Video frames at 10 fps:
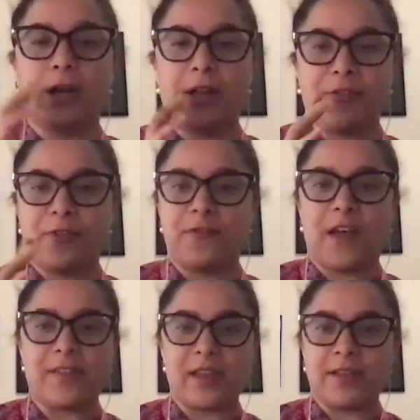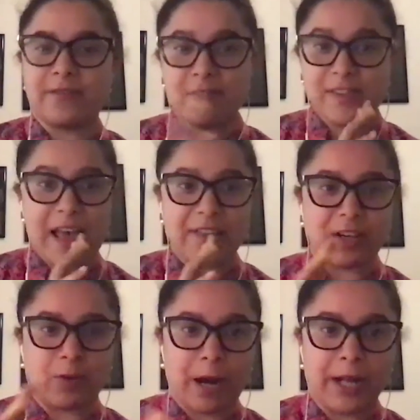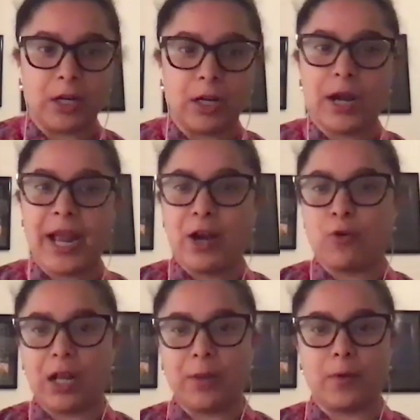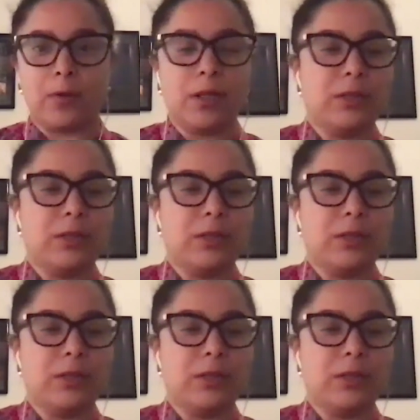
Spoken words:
is fantastic writer, incredible.